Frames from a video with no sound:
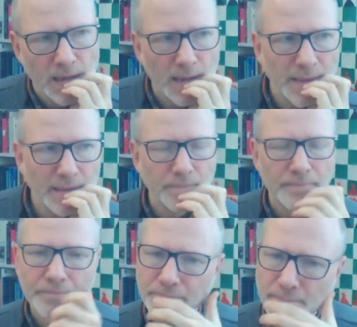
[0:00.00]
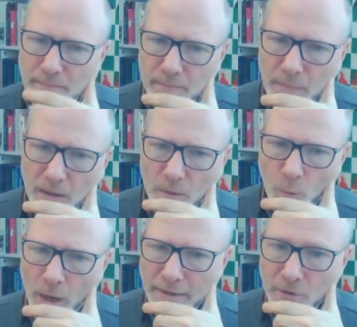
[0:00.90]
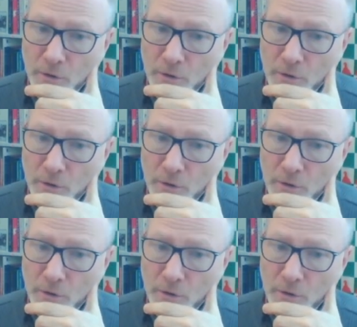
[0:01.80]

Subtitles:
I mean, white